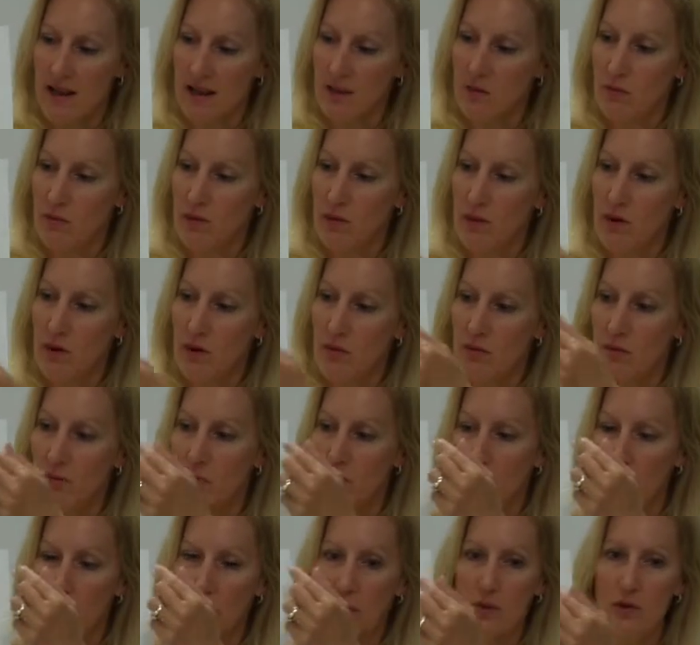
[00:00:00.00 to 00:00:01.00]
as we go
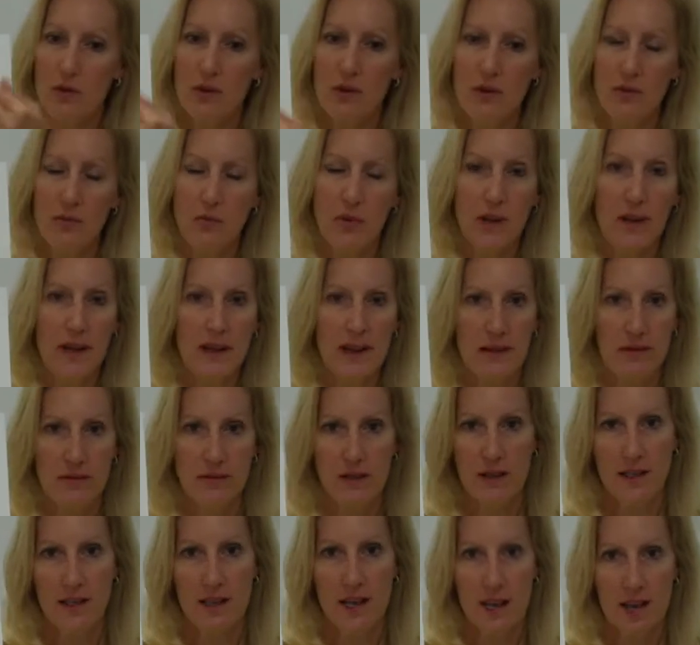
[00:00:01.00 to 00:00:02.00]
through the play
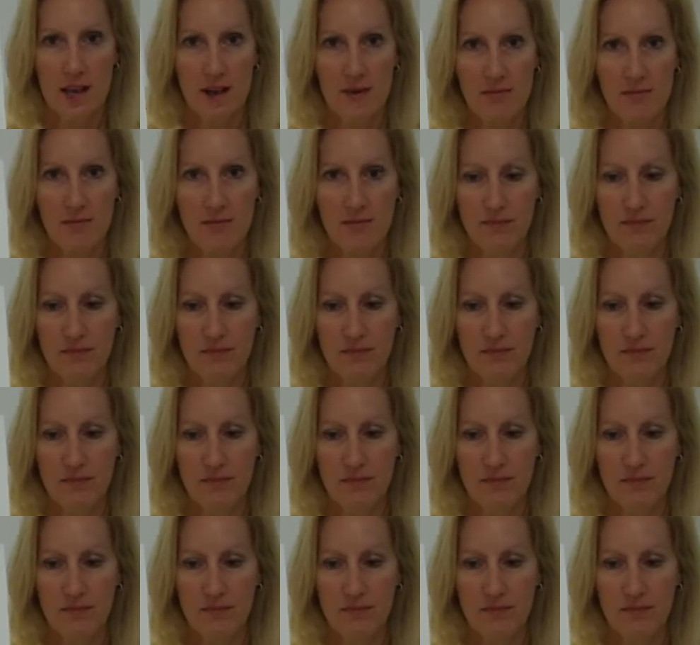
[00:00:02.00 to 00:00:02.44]
of the game.